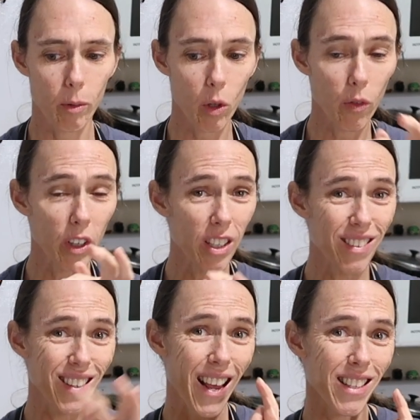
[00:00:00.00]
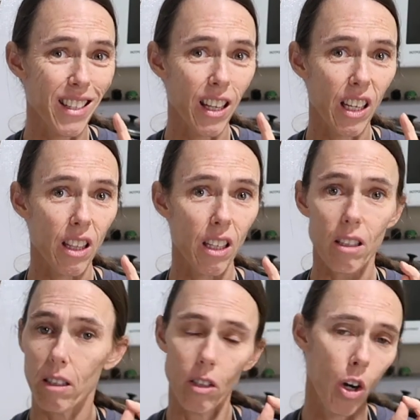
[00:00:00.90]
So if you just test it like
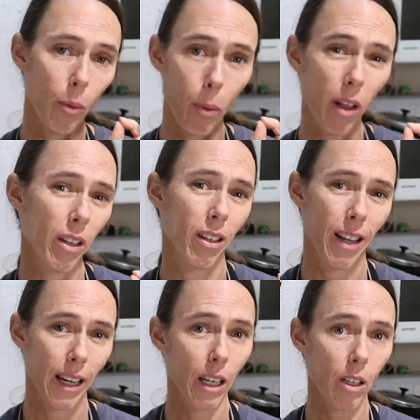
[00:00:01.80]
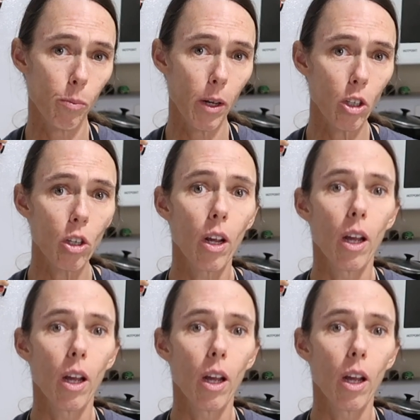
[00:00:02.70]
this, you're not probably going to like it as much.